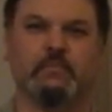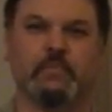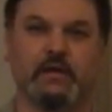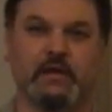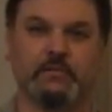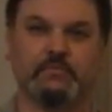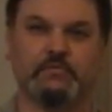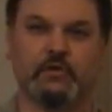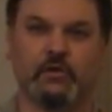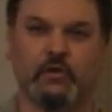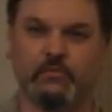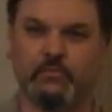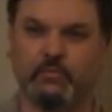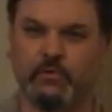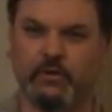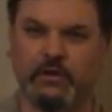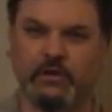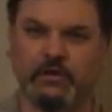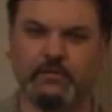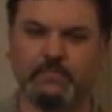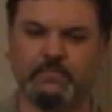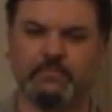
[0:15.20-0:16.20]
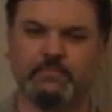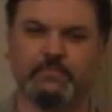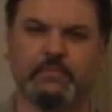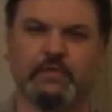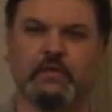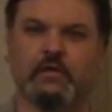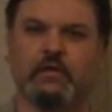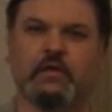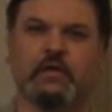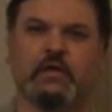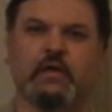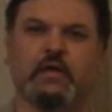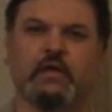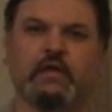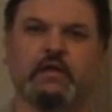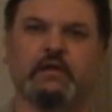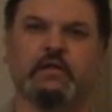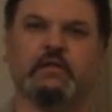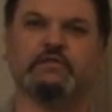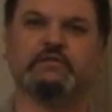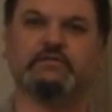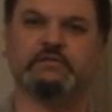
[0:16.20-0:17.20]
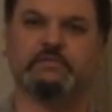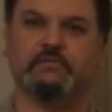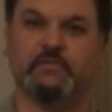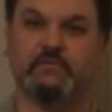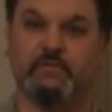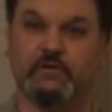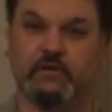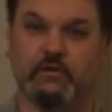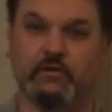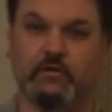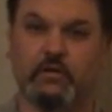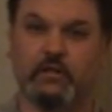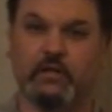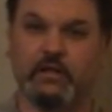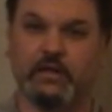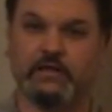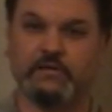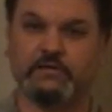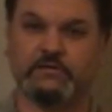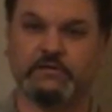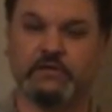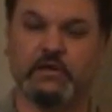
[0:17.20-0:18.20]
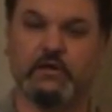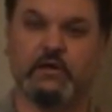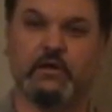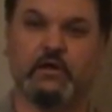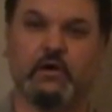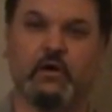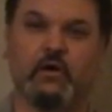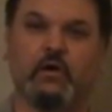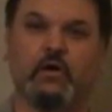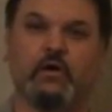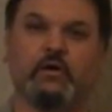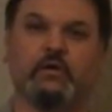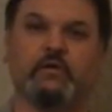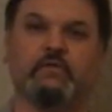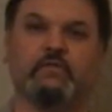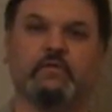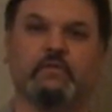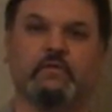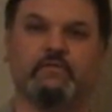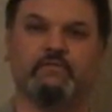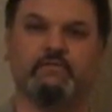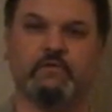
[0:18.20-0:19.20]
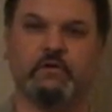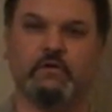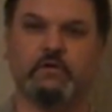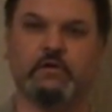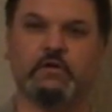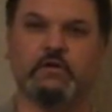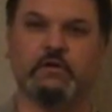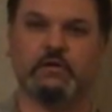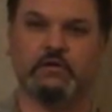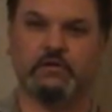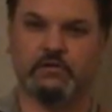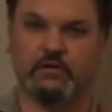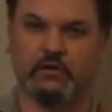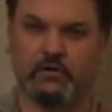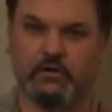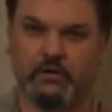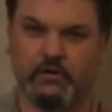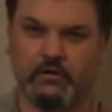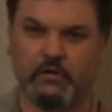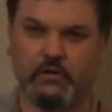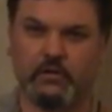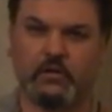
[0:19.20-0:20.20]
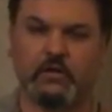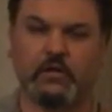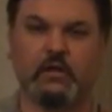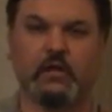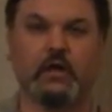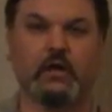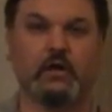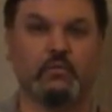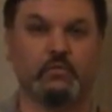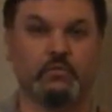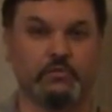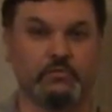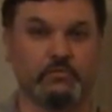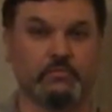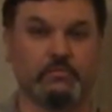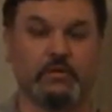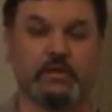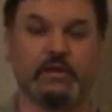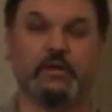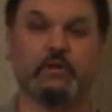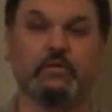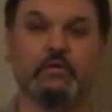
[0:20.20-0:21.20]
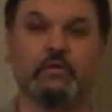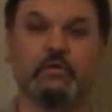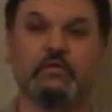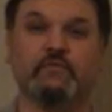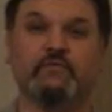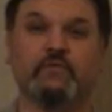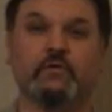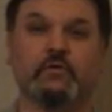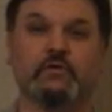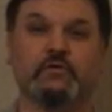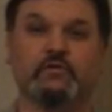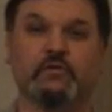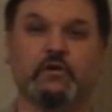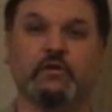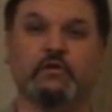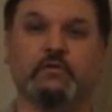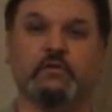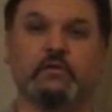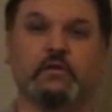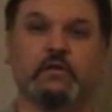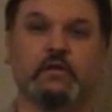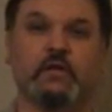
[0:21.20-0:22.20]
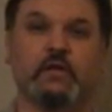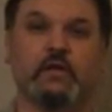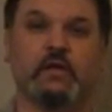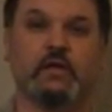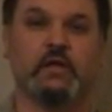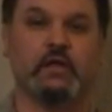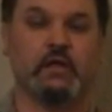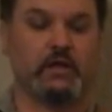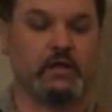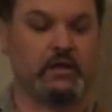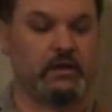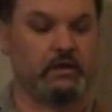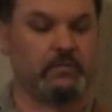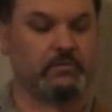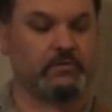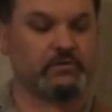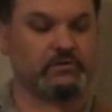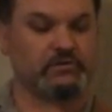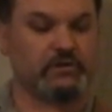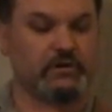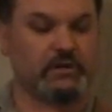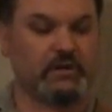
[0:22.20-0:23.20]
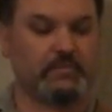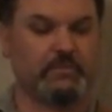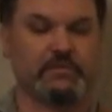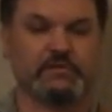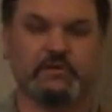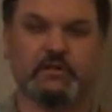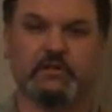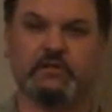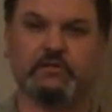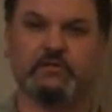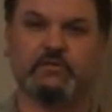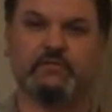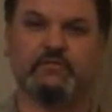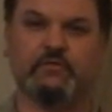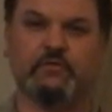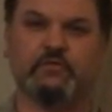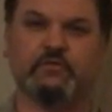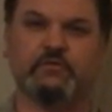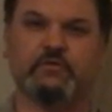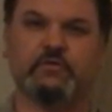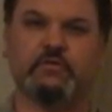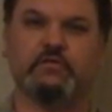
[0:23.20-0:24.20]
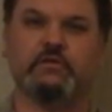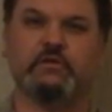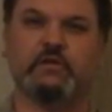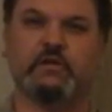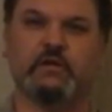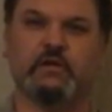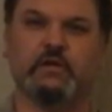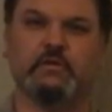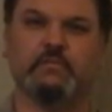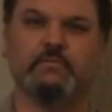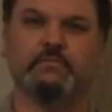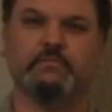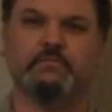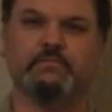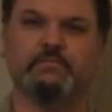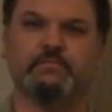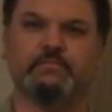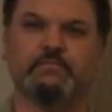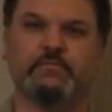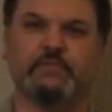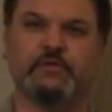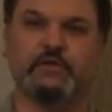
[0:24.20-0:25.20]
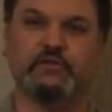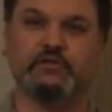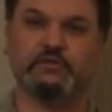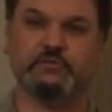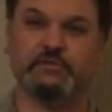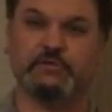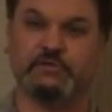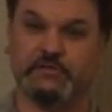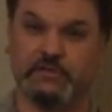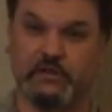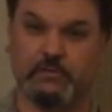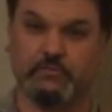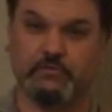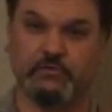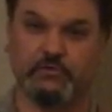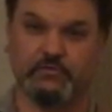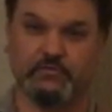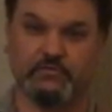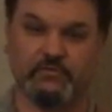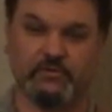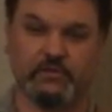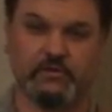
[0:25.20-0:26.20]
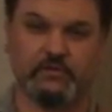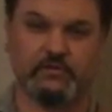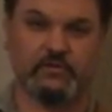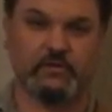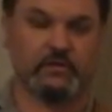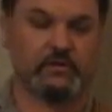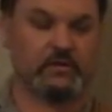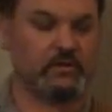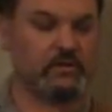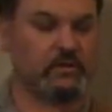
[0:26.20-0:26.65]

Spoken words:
My name's Curt Brady, and this is my video class on funk guitar rhythm playing we're going to focus on. And I'm going to start out by telling you first the instruments that I'm using for this.